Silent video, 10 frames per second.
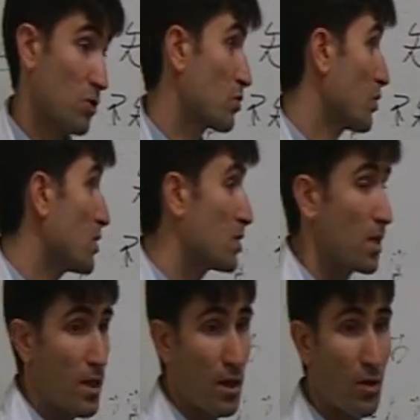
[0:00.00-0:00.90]
So this
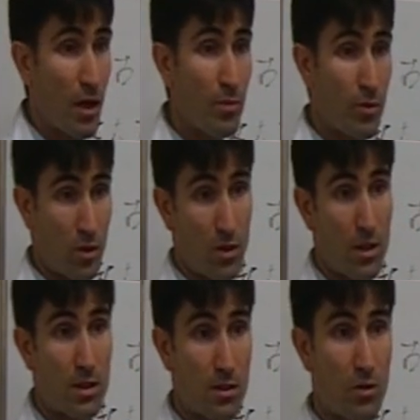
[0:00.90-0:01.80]
Yellow Emperor
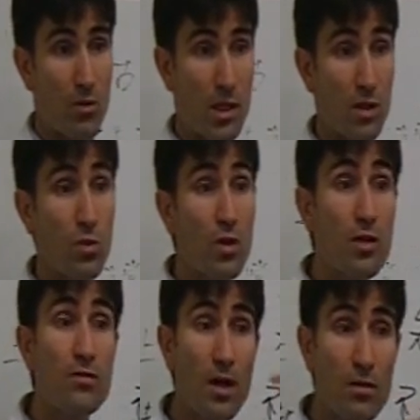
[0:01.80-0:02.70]
is already
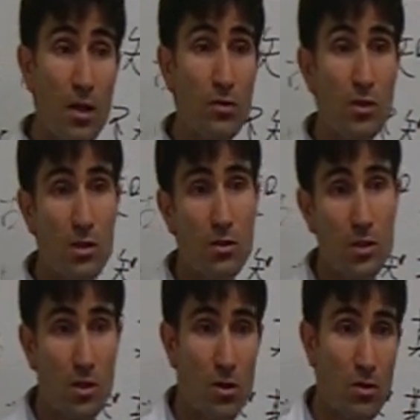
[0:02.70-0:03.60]
2,500 years
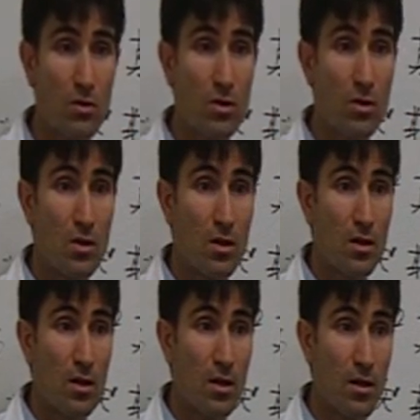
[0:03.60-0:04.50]
ago,
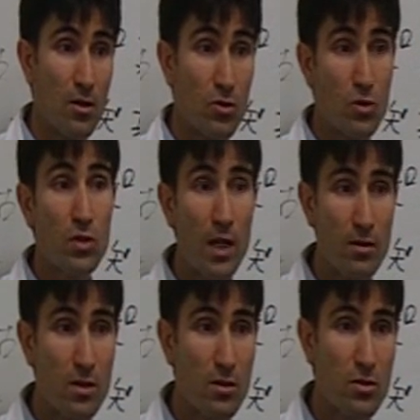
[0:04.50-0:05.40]
or
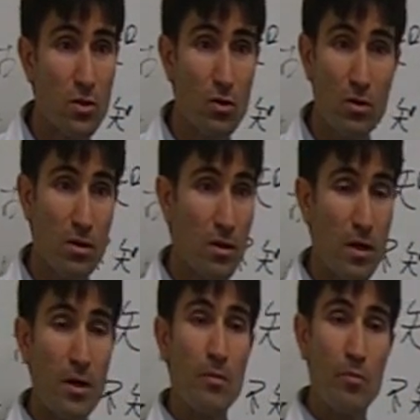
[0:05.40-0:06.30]
2,000 years ago.
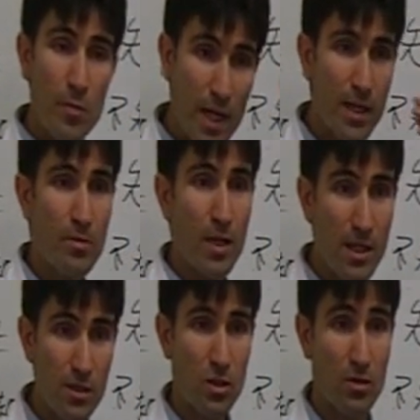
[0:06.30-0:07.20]

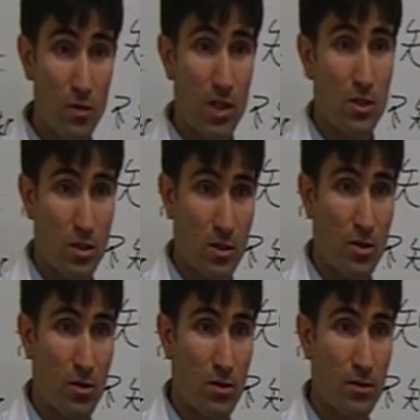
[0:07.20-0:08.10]
Many generations ago.